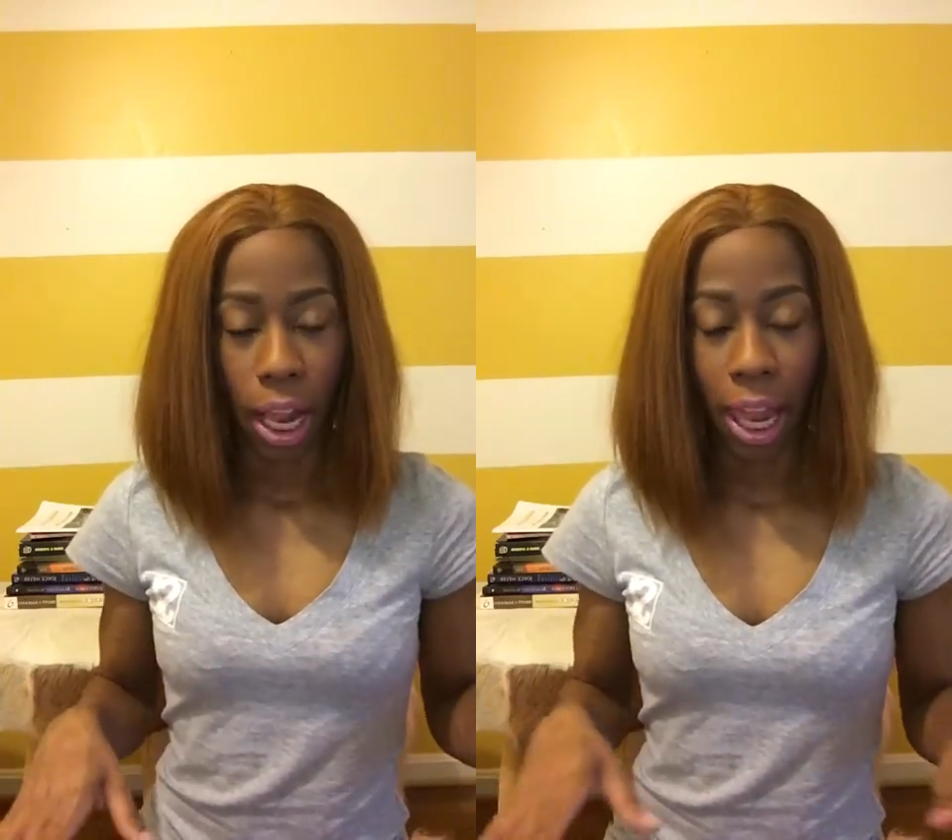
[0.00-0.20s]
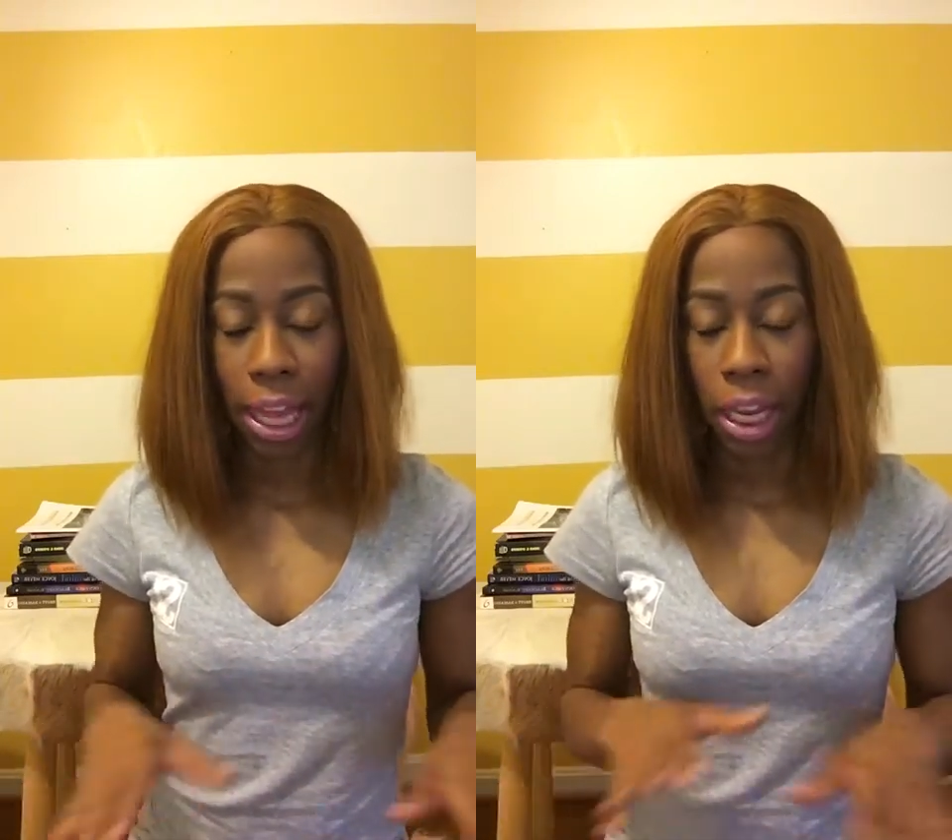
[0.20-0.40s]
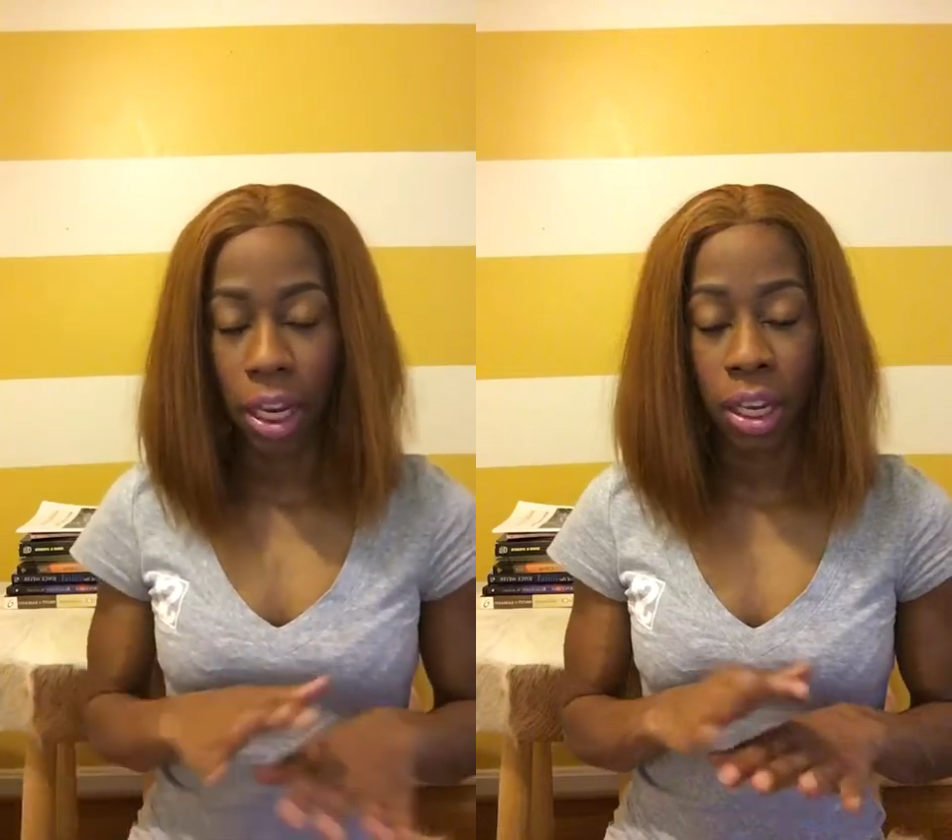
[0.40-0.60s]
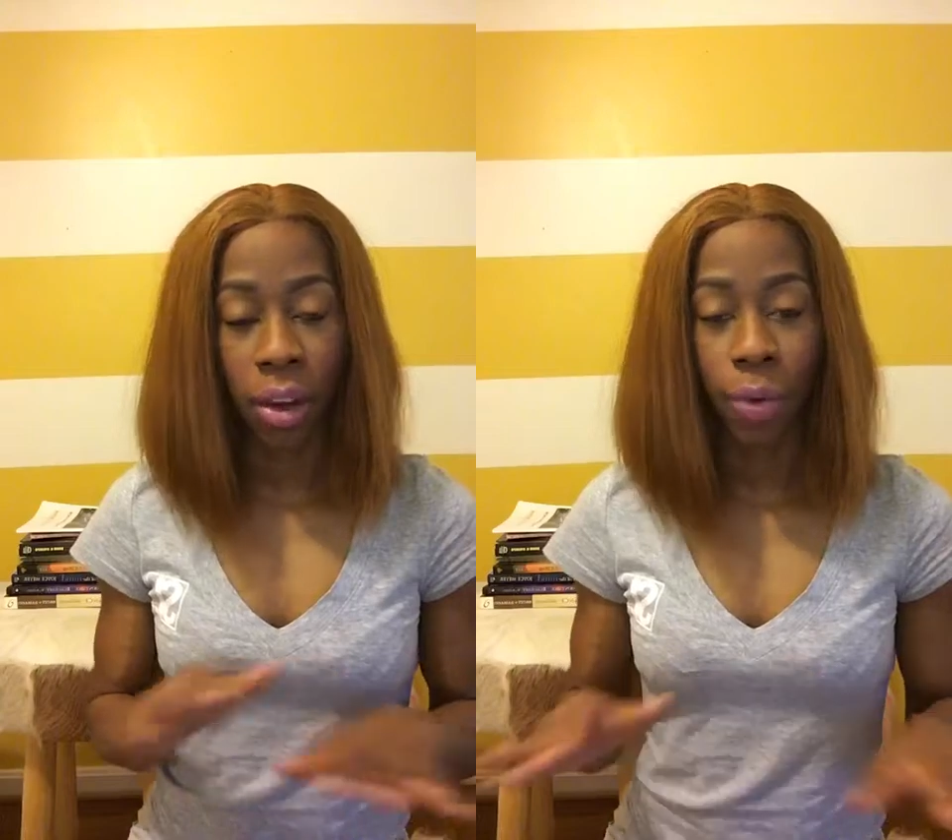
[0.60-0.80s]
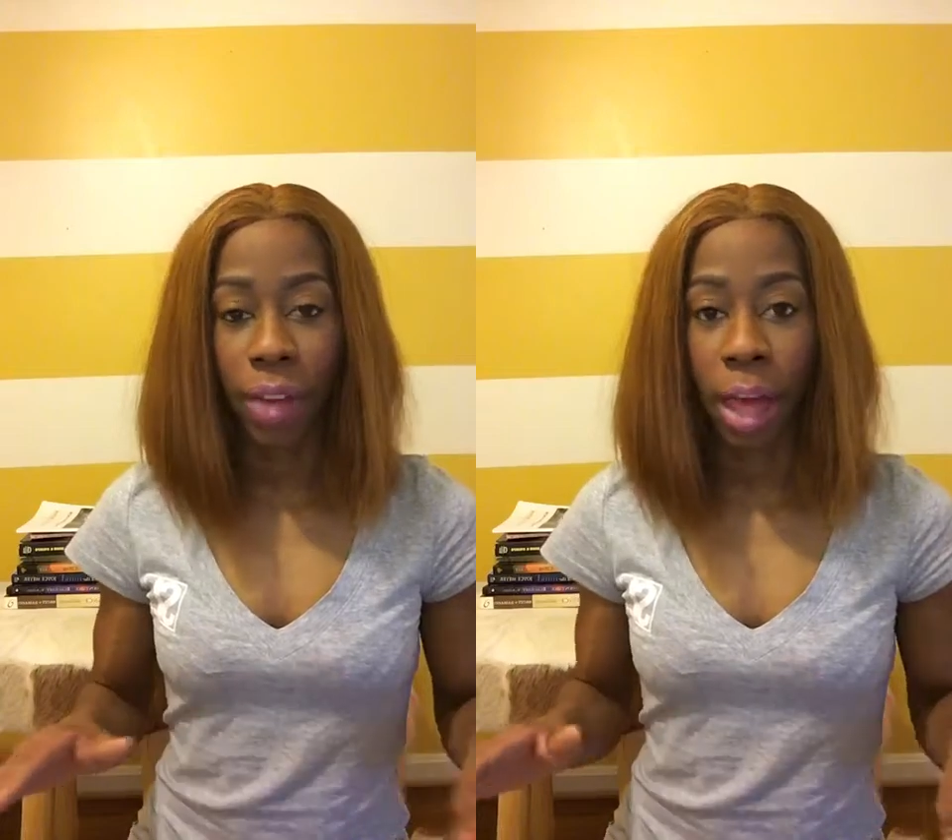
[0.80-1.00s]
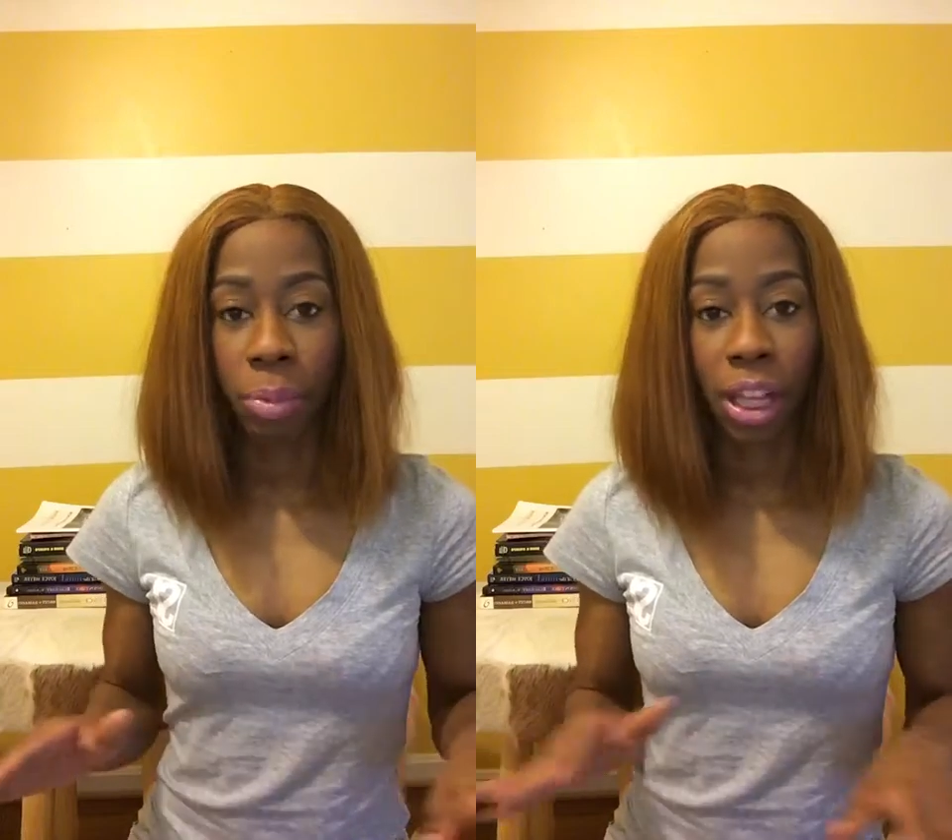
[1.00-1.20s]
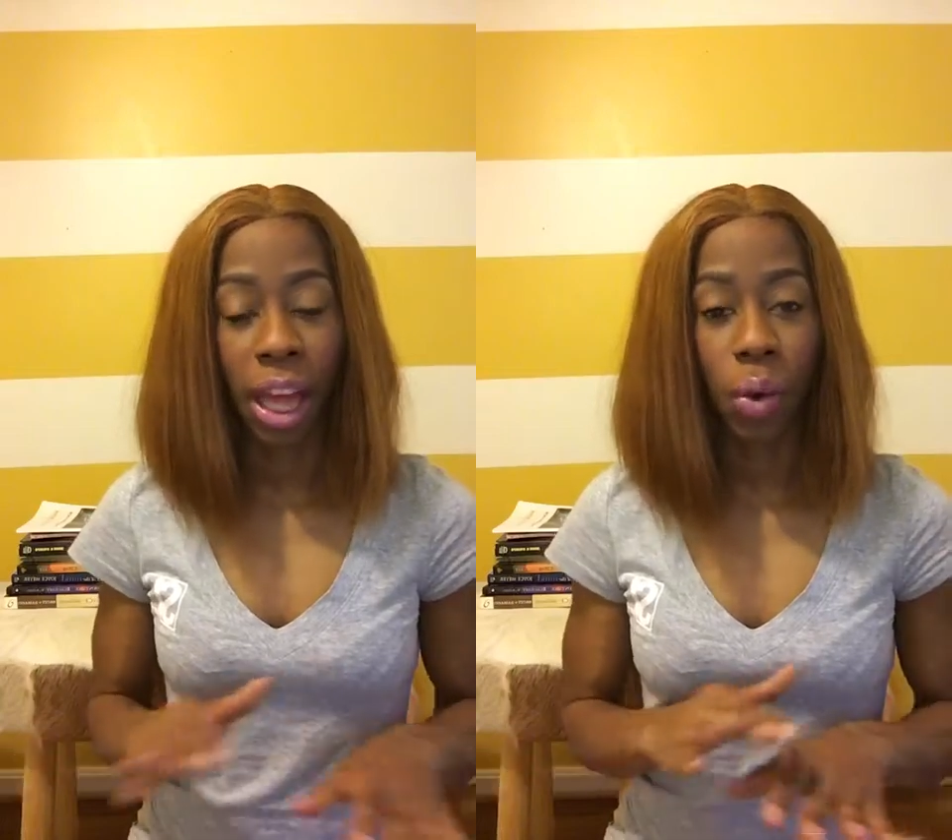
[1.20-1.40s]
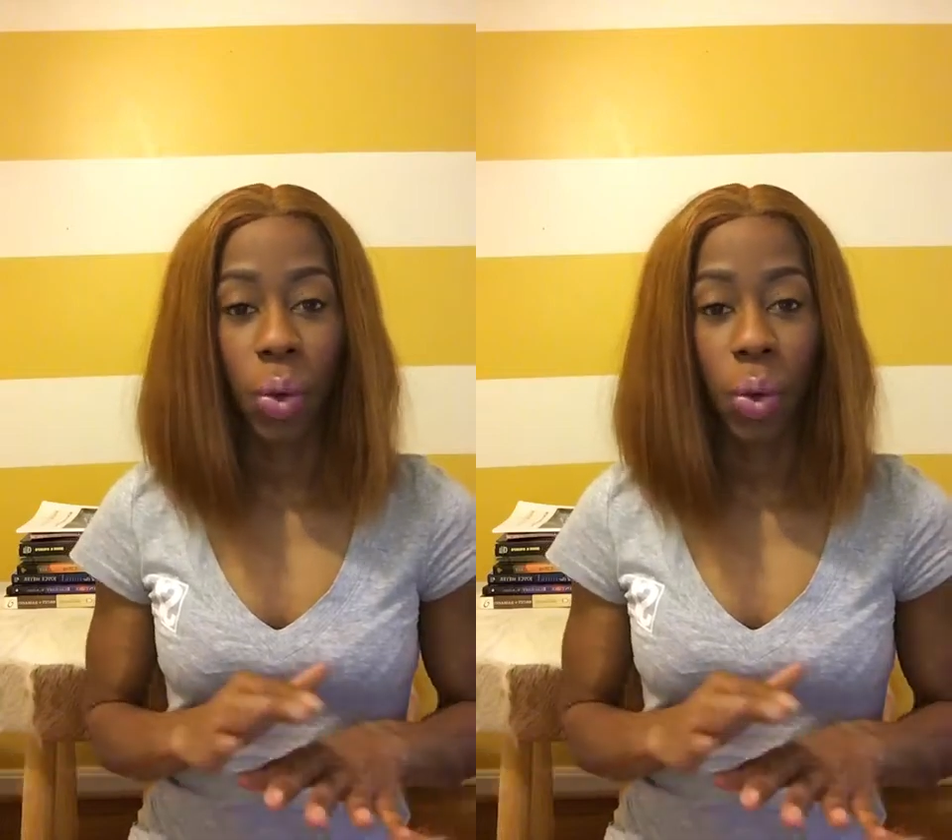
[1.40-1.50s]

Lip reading: Like, no family. Like,